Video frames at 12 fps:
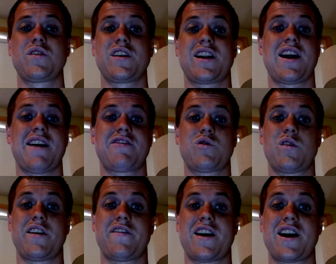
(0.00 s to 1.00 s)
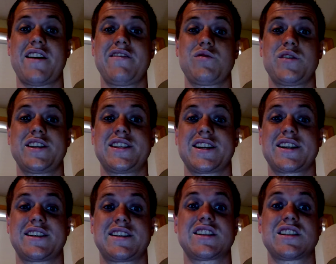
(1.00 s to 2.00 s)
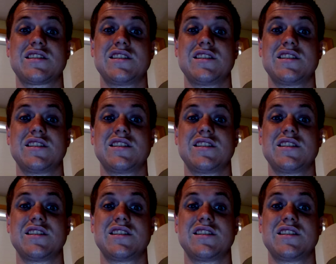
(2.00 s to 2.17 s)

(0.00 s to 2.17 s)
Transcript: you're going to have 25, 26